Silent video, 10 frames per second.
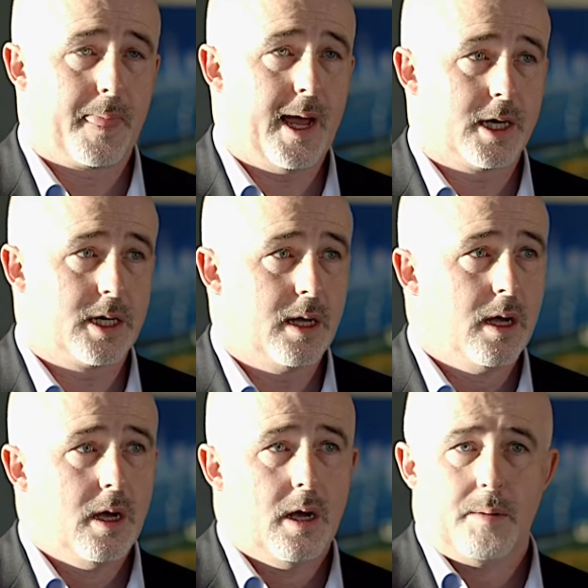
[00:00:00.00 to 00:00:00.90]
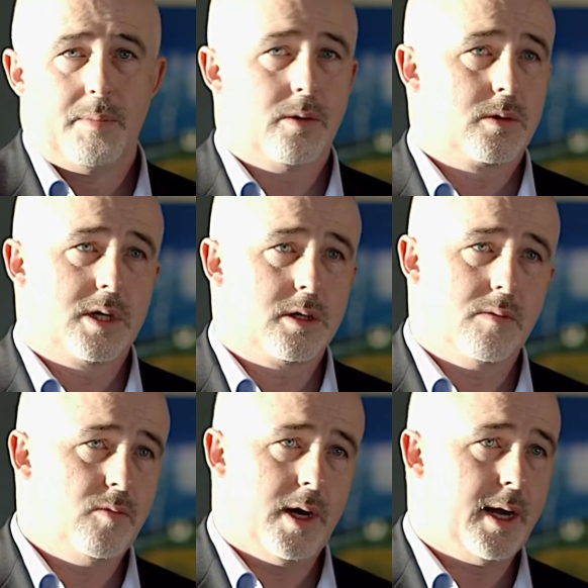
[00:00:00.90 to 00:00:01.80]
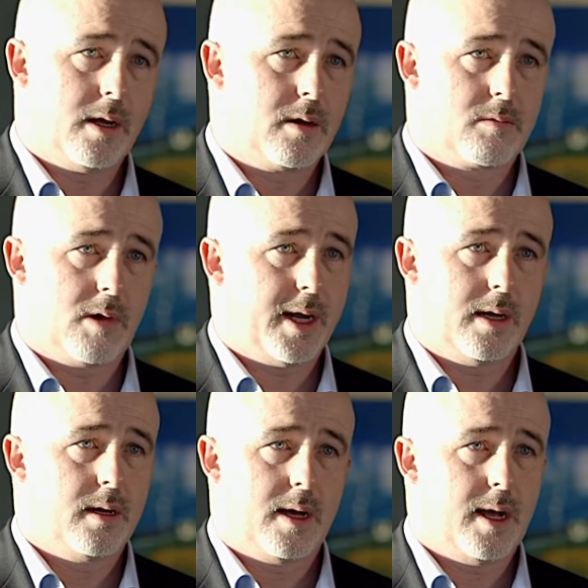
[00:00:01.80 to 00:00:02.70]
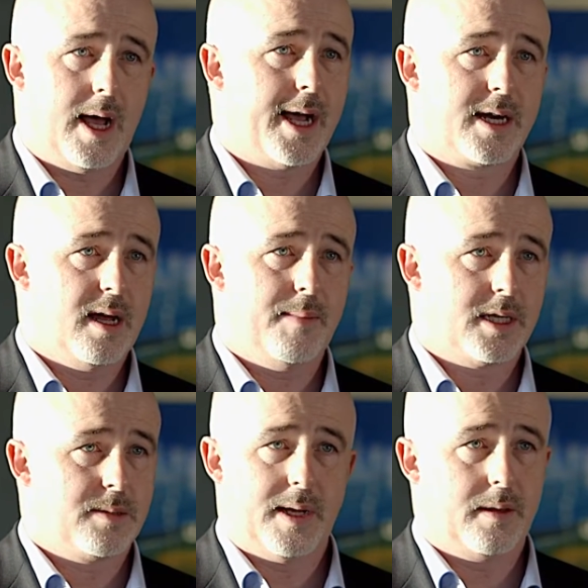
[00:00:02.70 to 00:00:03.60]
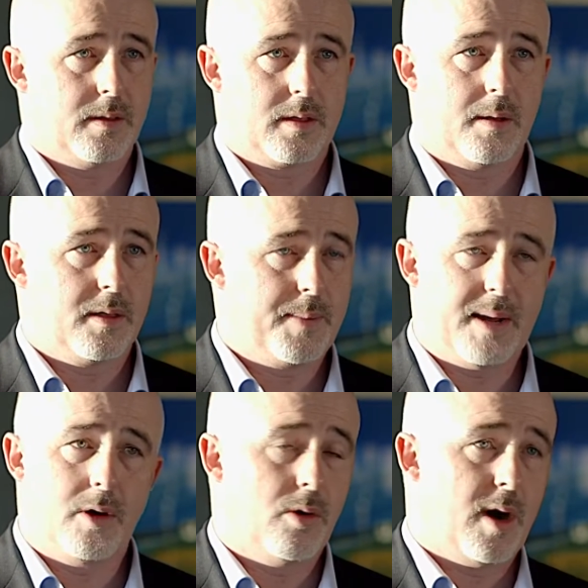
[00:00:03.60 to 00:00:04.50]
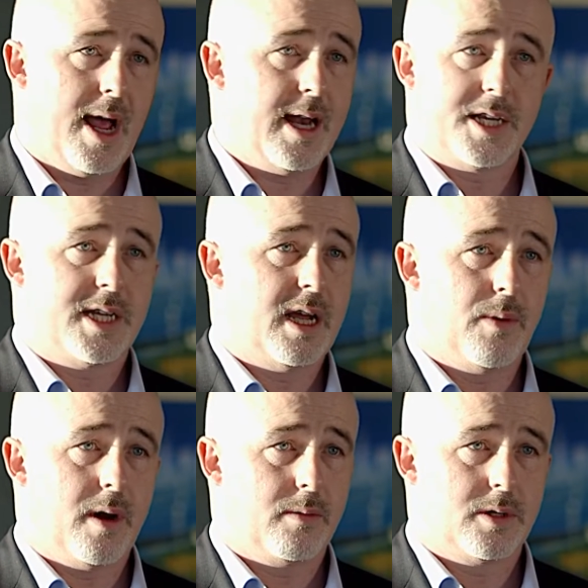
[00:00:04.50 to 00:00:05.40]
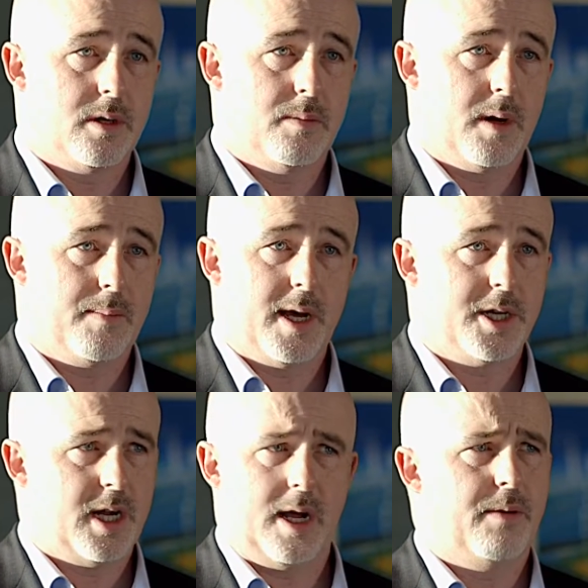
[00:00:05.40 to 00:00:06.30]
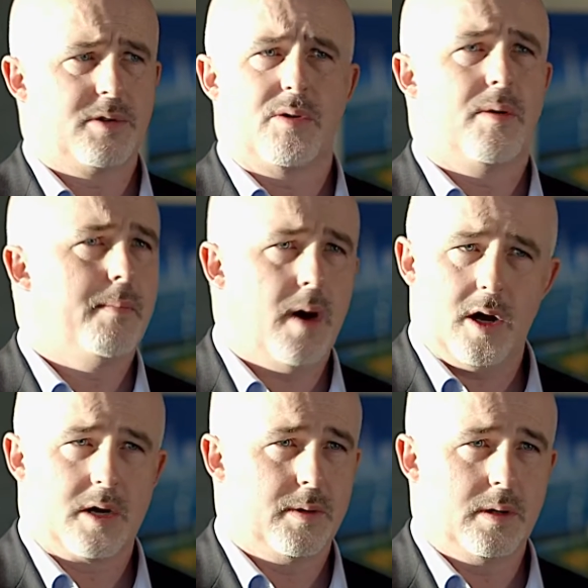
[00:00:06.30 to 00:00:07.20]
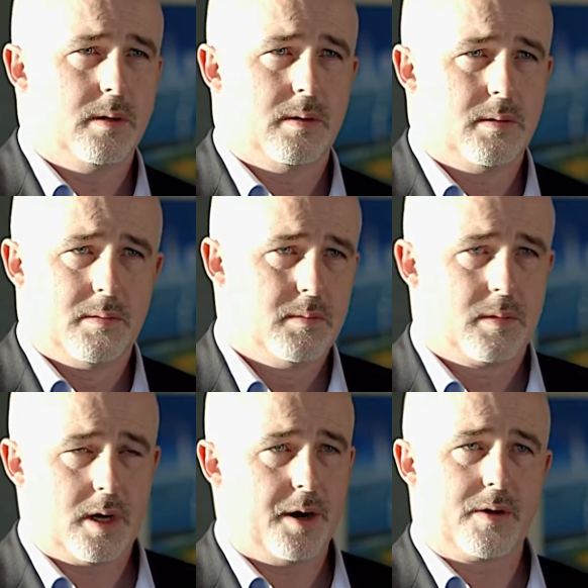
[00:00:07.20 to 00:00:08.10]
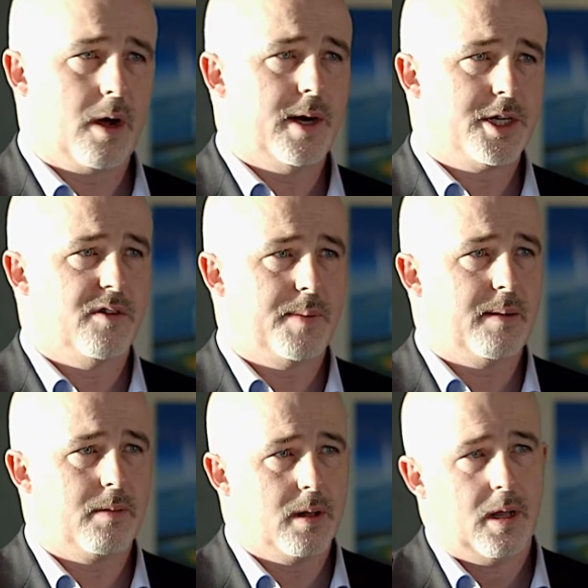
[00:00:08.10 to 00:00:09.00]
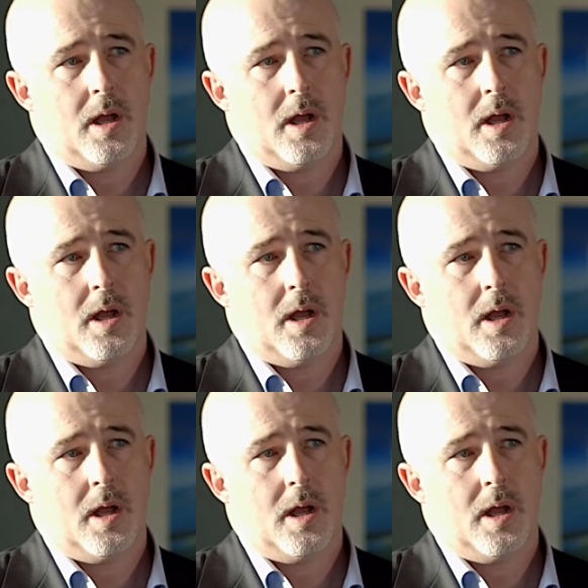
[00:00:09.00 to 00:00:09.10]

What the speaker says: Actually, but also some really great academics. I mean, the people who were at LSE when I was doing my PhD, it was a remarkable kind of coalition of people.